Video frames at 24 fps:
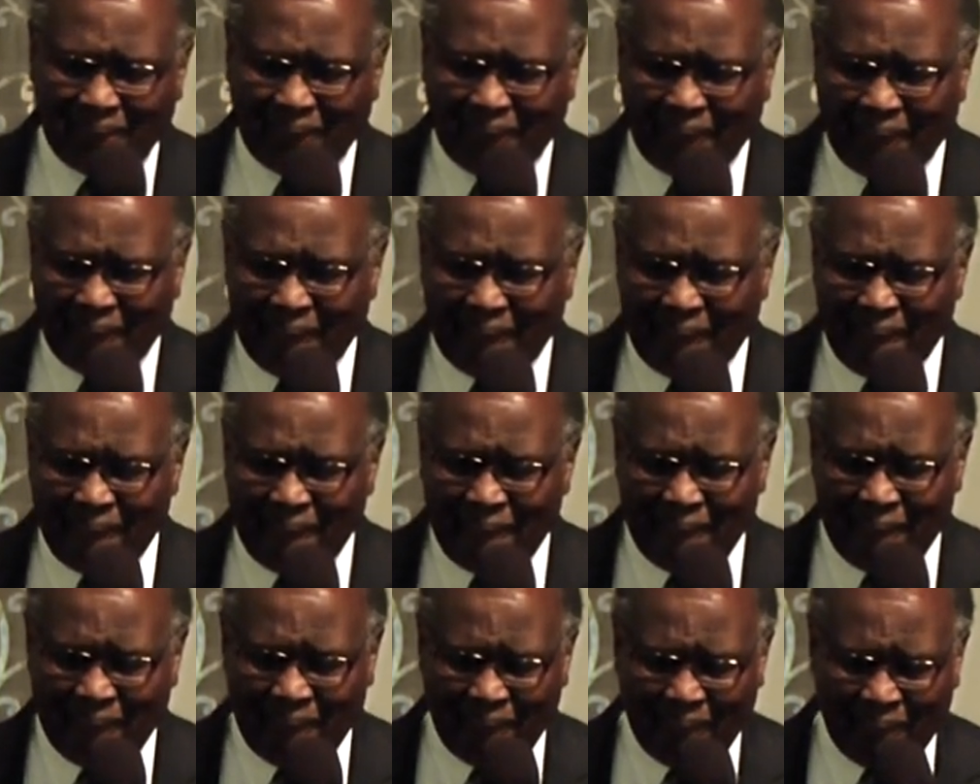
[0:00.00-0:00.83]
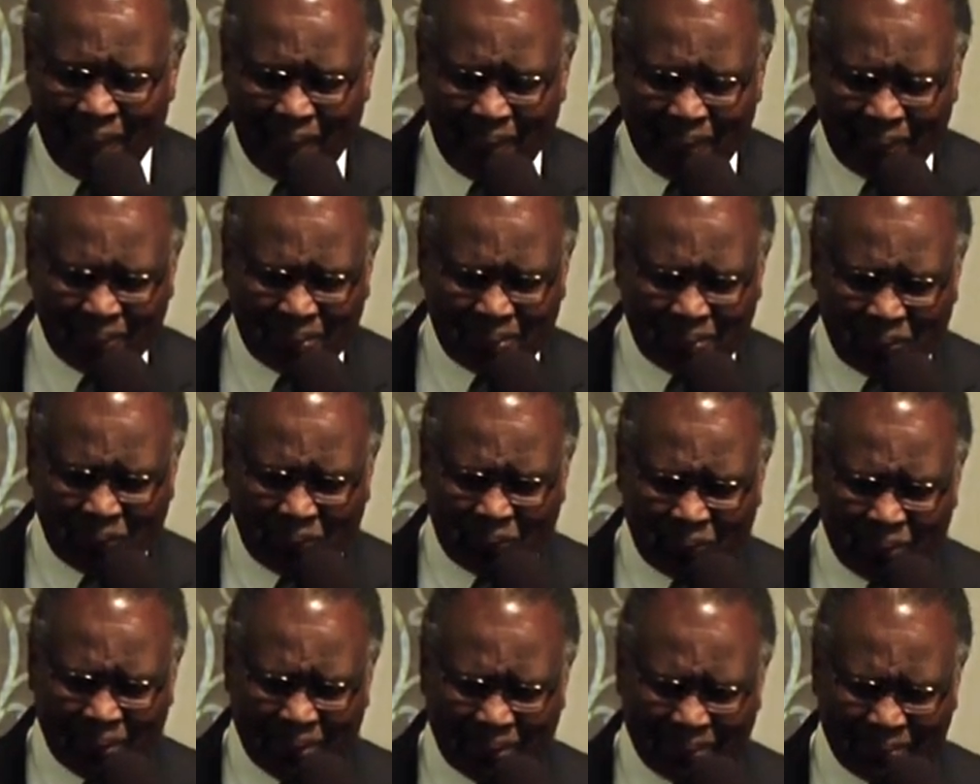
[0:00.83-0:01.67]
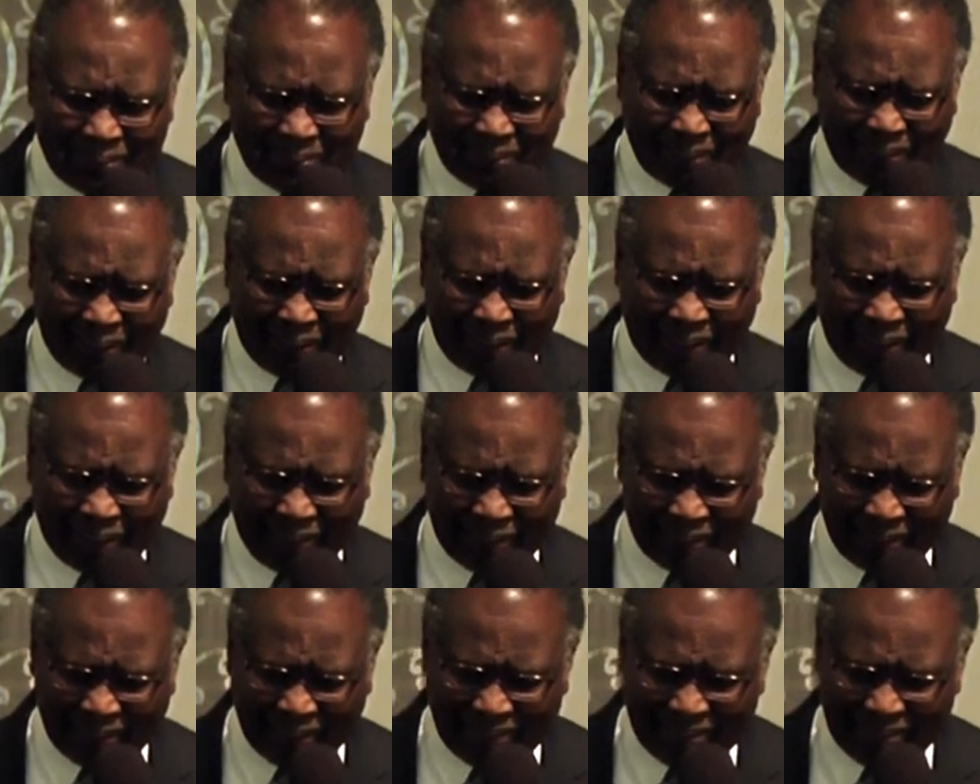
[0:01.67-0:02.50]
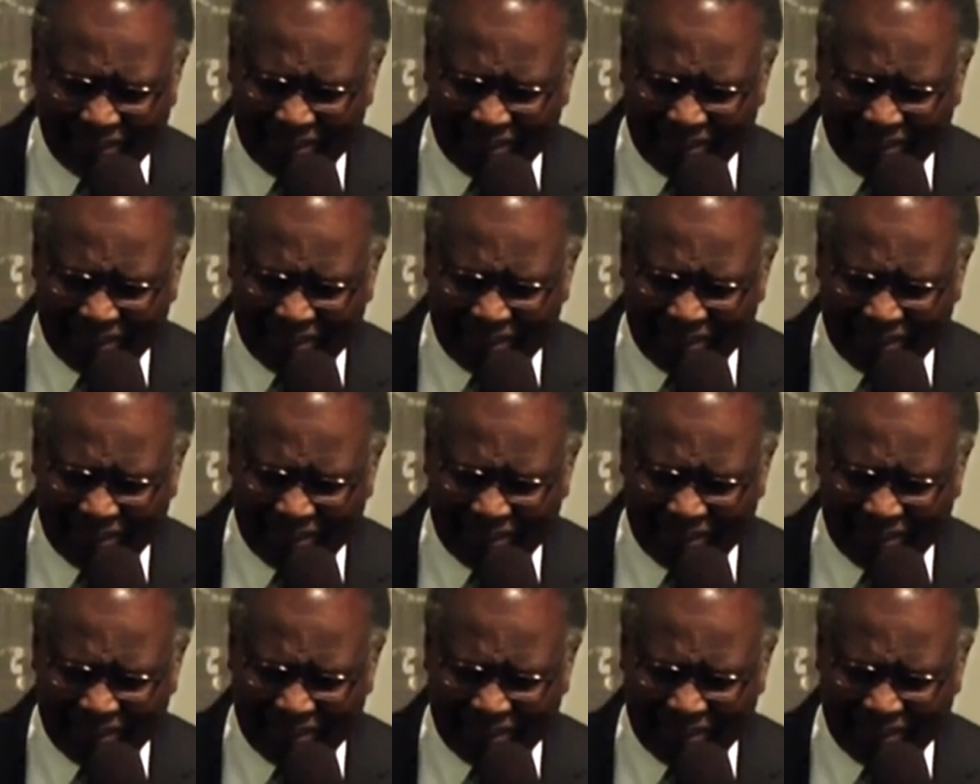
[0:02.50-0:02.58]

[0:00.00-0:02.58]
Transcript: Ah, glory to God.